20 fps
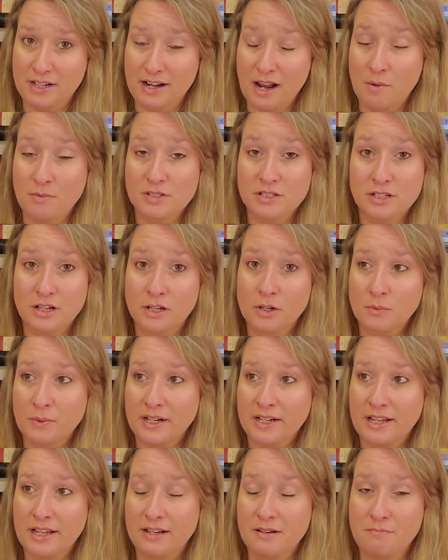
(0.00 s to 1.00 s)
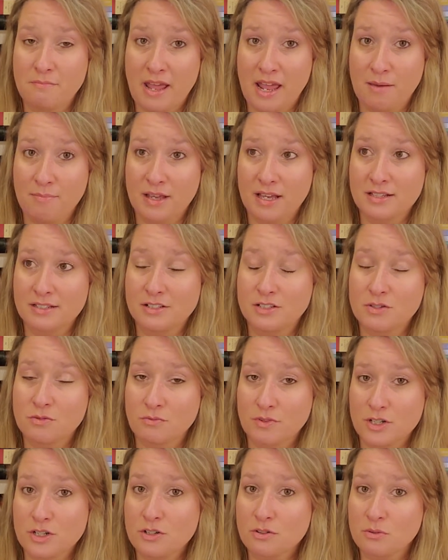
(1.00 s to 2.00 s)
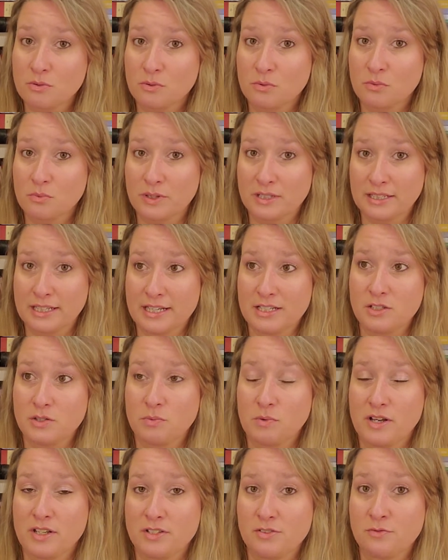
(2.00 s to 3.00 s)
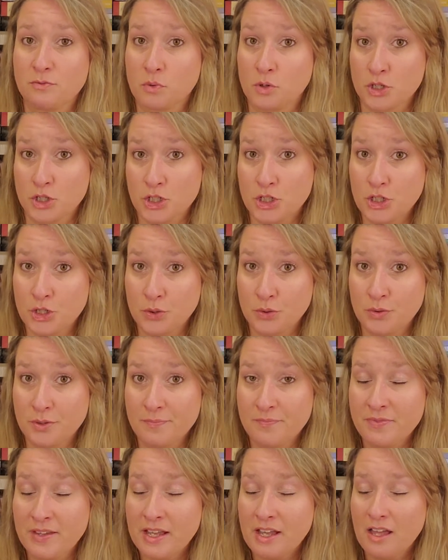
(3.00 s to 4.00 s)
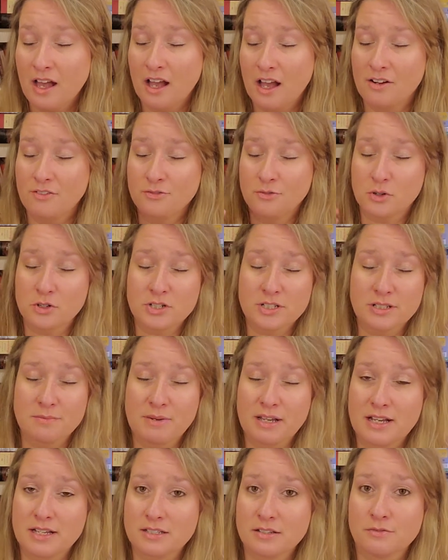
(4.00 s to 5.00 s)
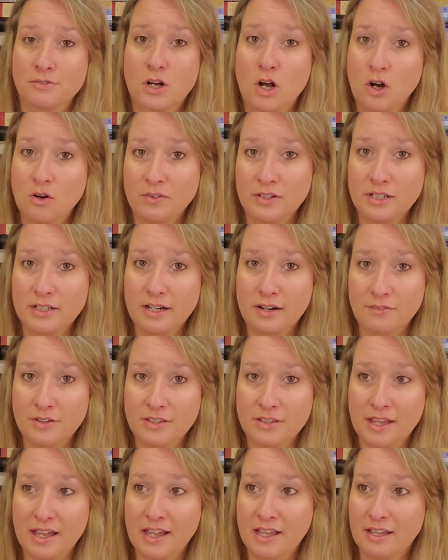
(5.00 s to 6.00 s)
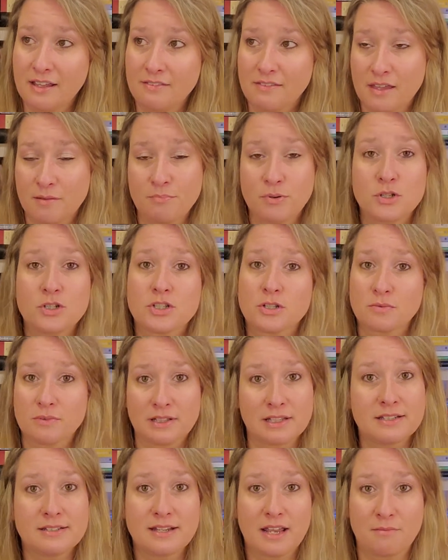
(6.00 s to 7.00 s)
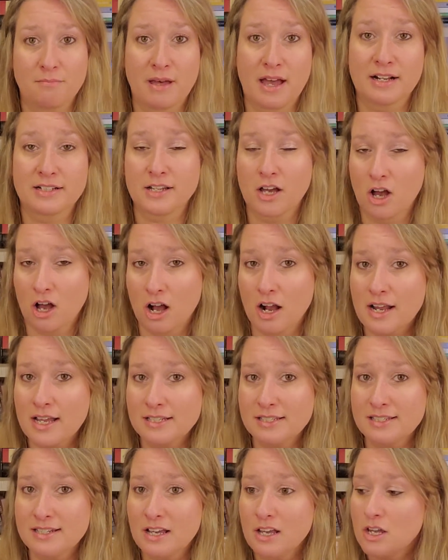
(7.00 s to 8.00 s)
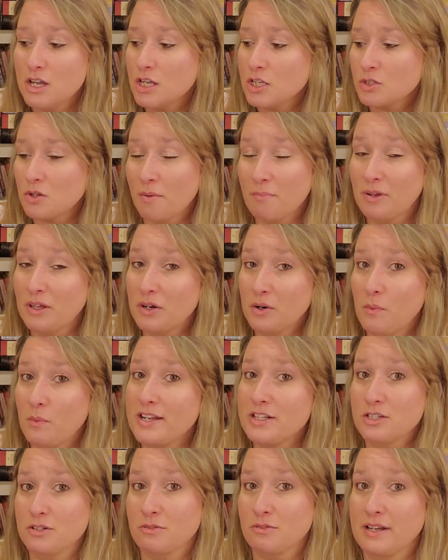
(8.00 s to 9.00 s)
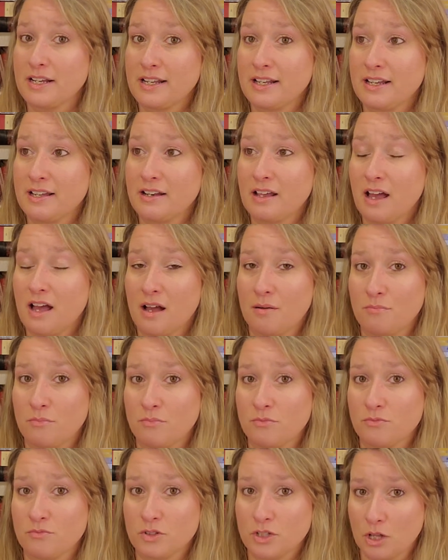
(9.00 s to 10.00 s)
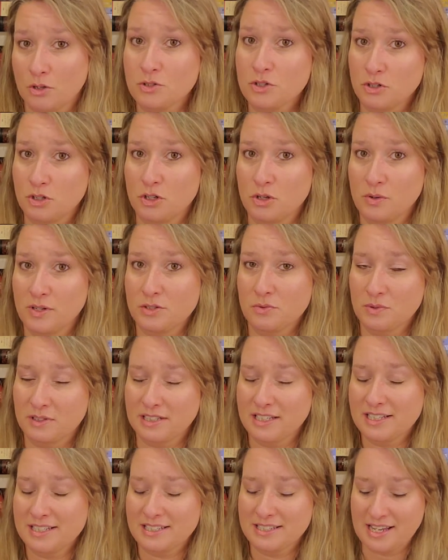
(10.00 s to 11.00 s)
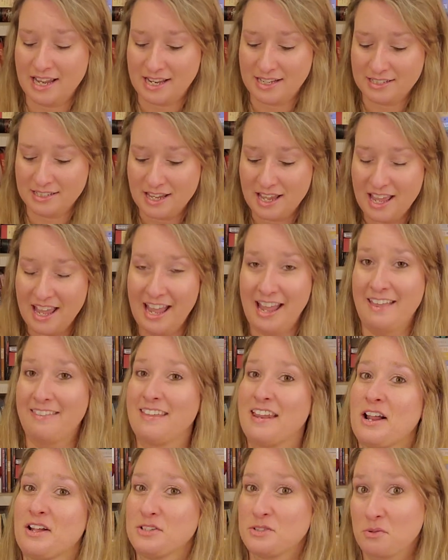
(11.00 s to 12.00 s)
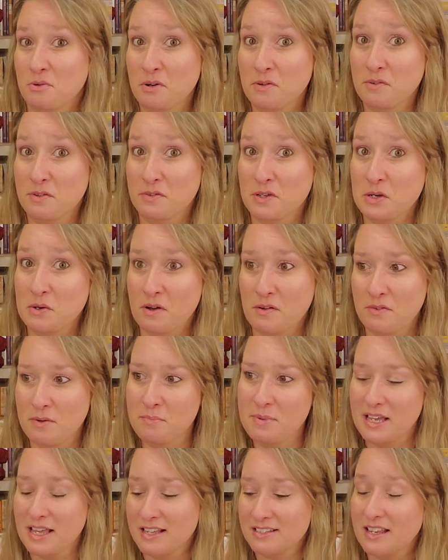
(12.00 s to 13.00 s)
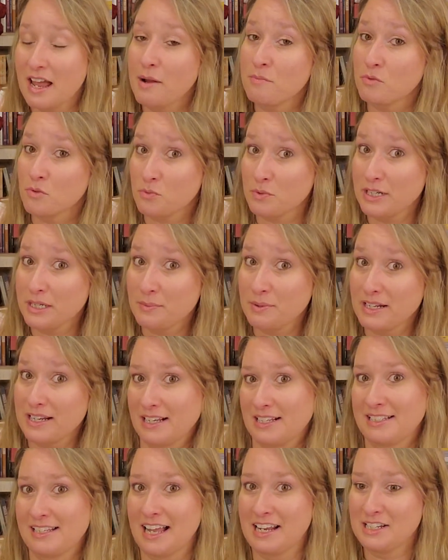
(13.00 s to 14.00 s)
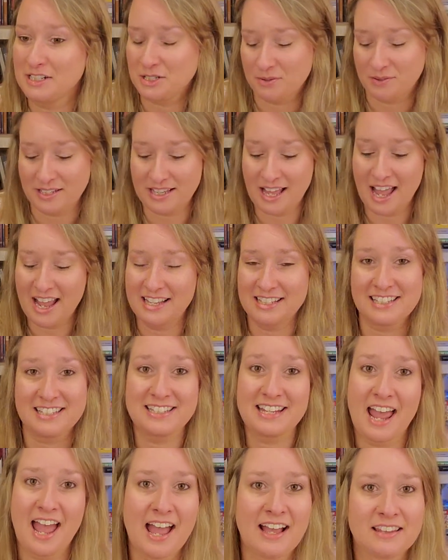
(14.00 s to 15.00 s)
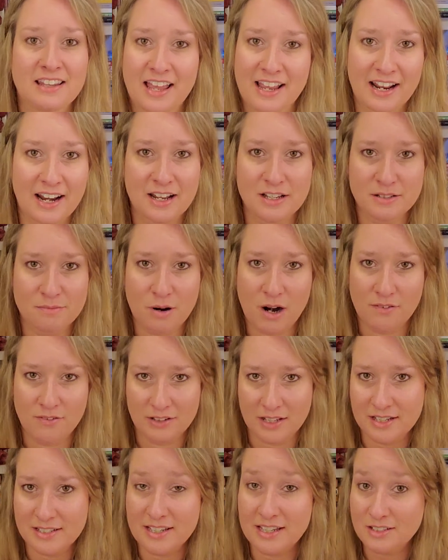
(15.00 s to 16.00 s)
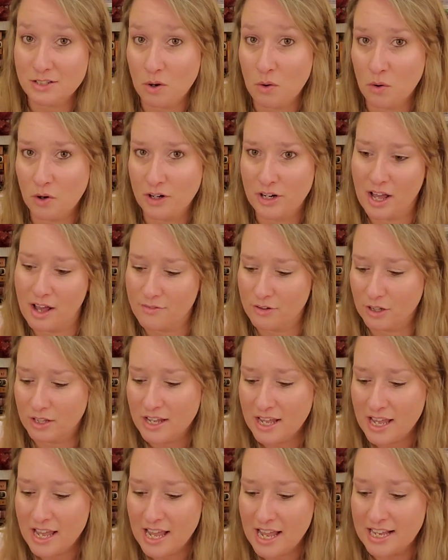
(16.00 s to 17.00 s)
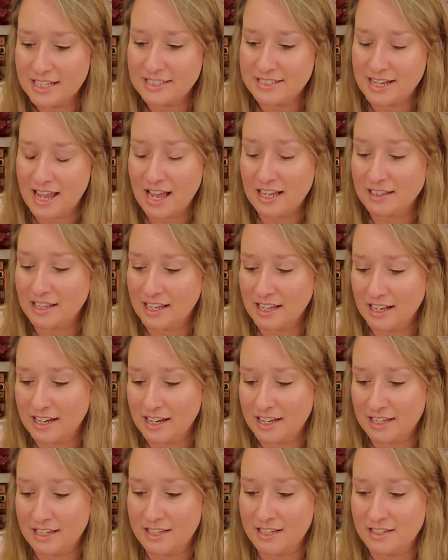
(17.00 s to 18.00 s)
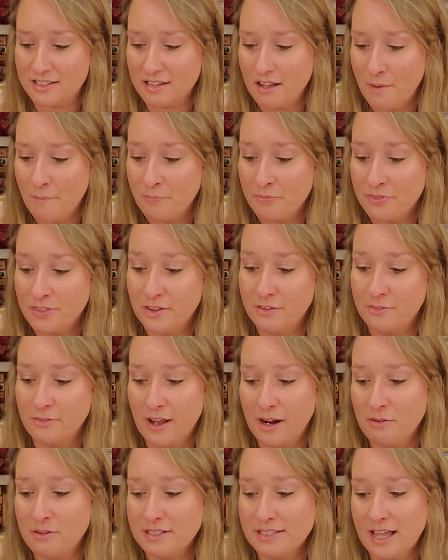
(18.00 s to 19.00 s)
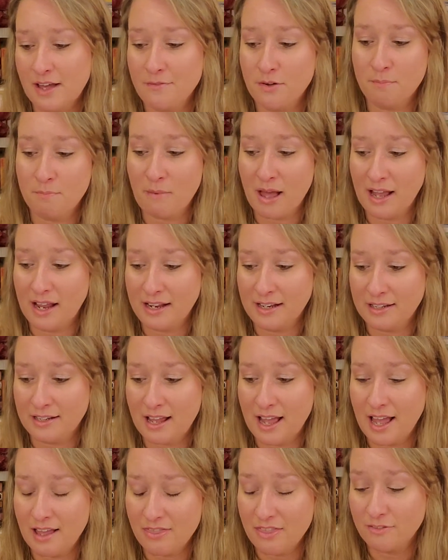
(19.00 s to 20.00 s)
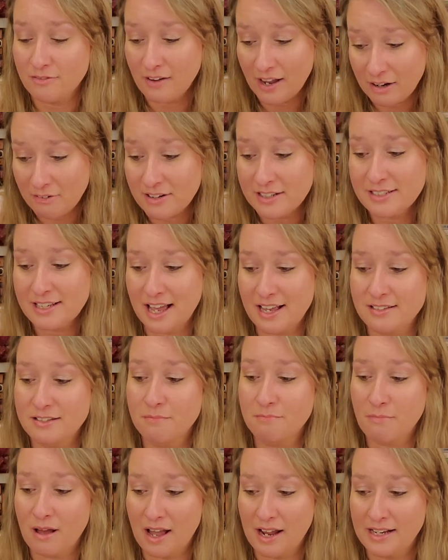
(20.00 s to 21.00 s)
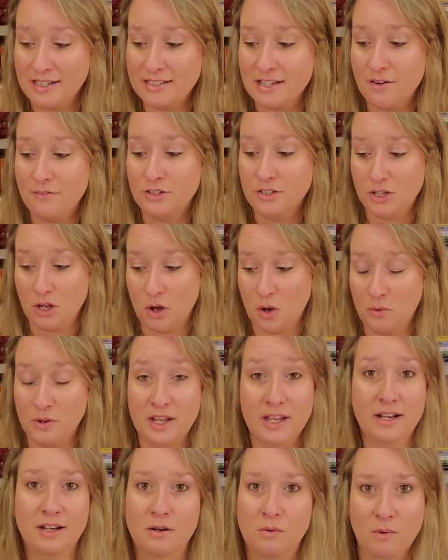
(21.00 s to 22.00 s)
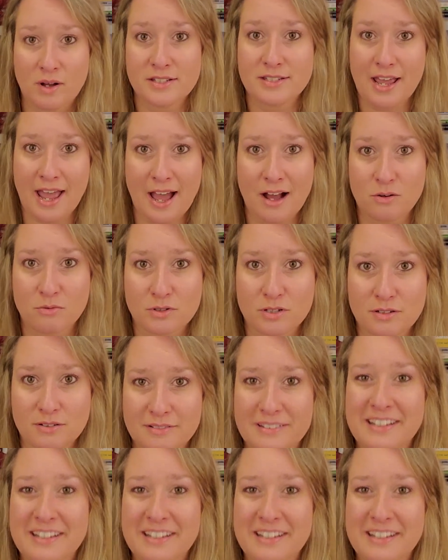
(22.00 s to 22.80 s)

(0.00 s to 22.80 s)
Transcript: I was gonna read it in May because its original release was for June. Unfortunately, because of COVID and everything, they pushed the release date back to August, so I'm gonna wait to read it um, closer to its release date, and then I'll do a review of it because I'm really, really excited to read that. Its tagline is marvelous. It's a horror novel. Its tagline is, The virus have a mind. The virus has a mind of its own, and it wants out.